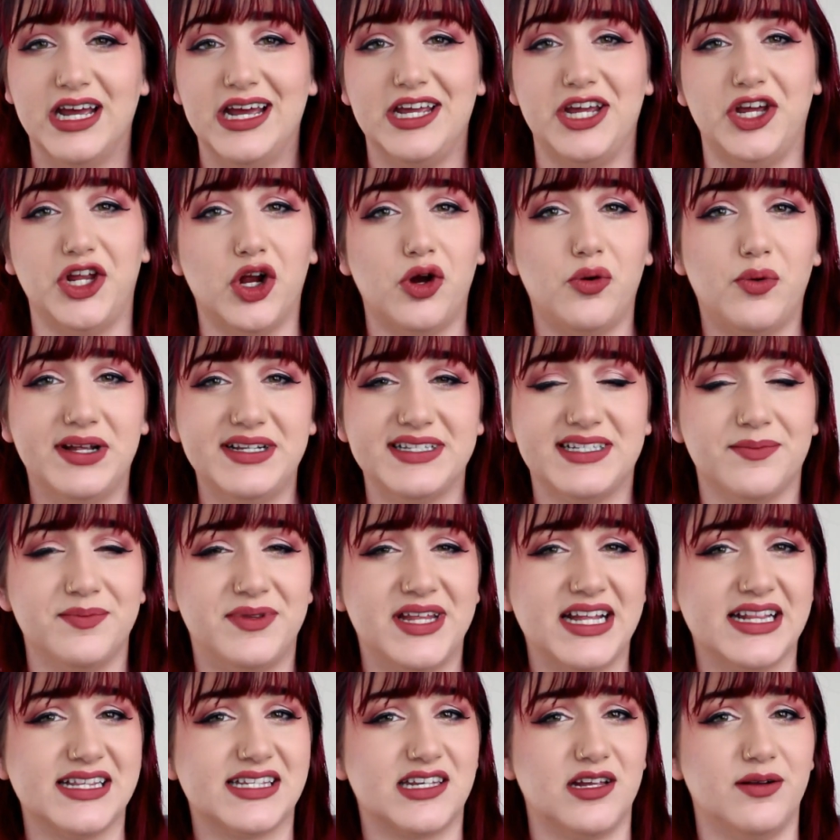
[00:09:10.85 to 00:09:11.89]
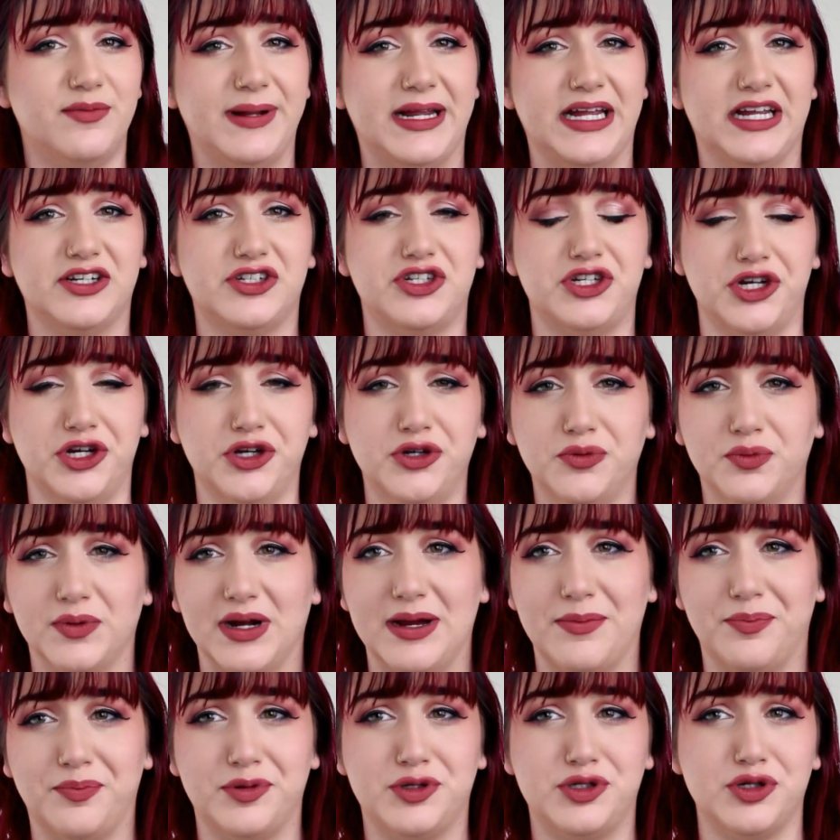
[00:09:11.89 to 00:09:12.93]
You don't want something that's going to be too
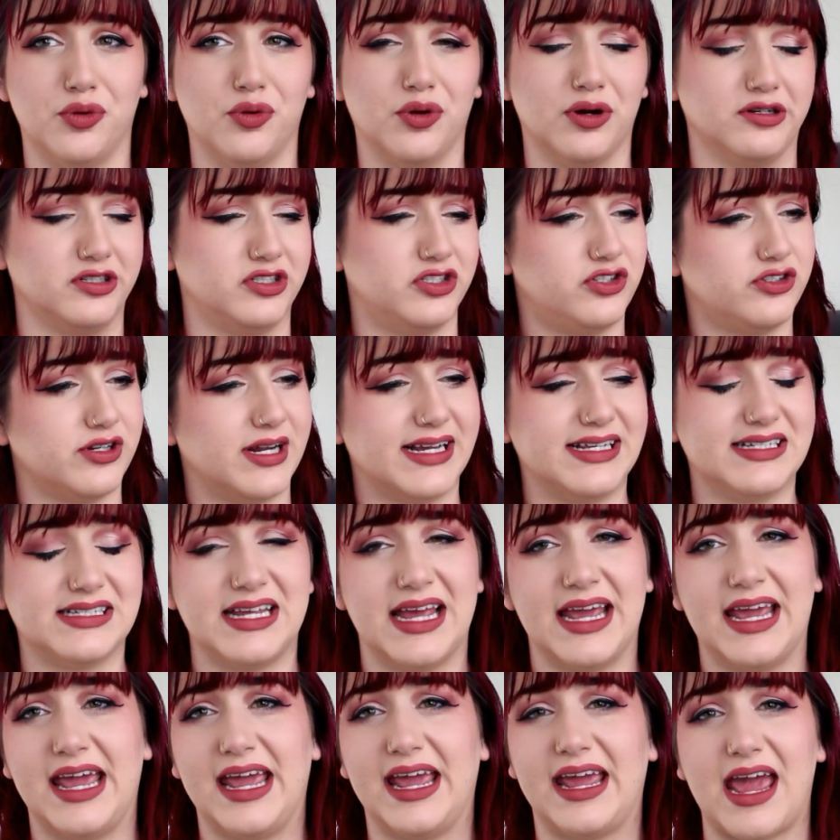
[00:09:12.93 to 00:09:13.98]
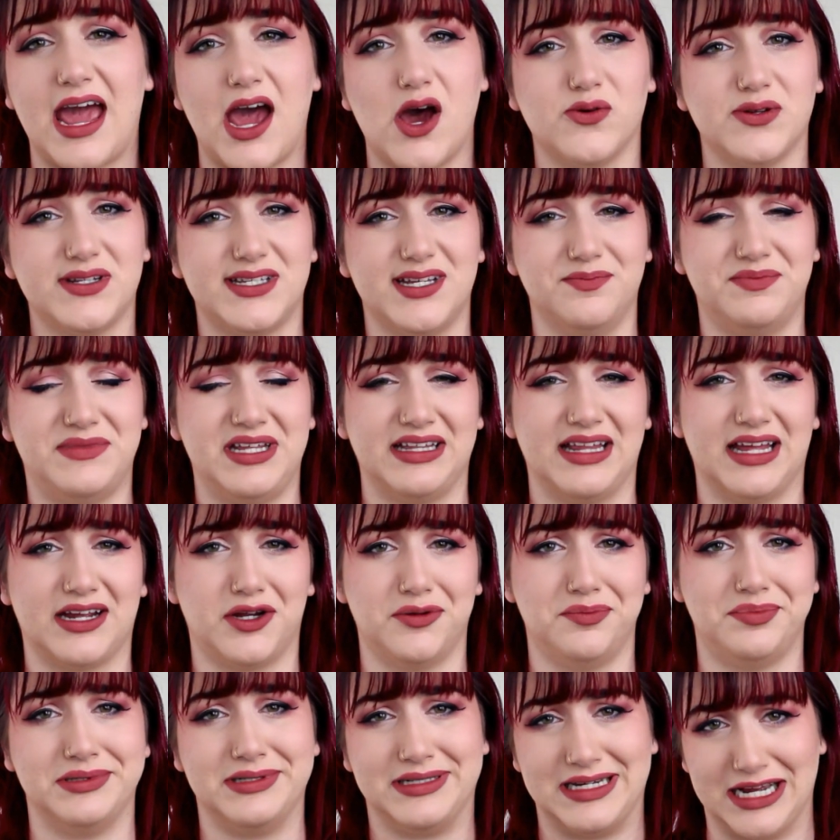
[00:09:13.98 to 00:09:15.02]
ripped or strings hanging out, something that
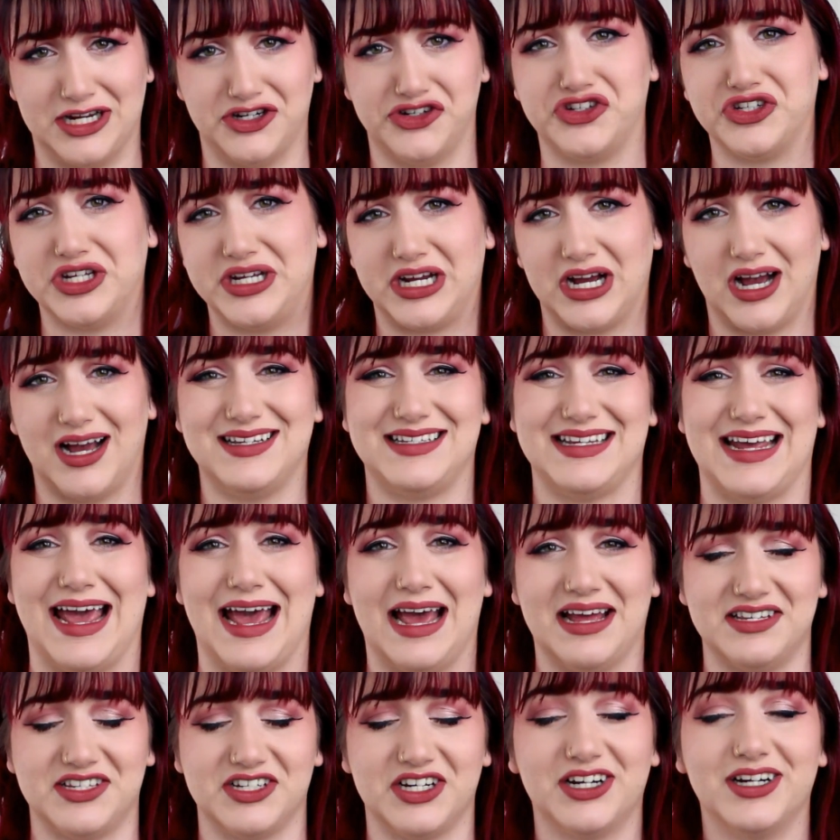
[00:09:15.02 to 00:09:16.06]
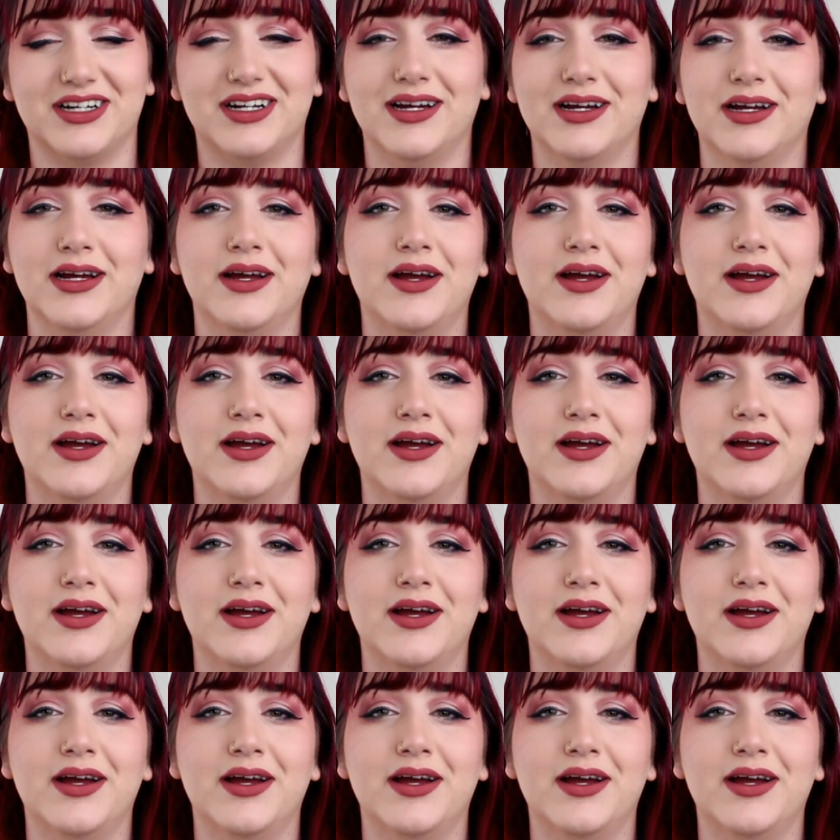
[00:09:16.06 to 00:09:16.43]
could potentially cause a hazard,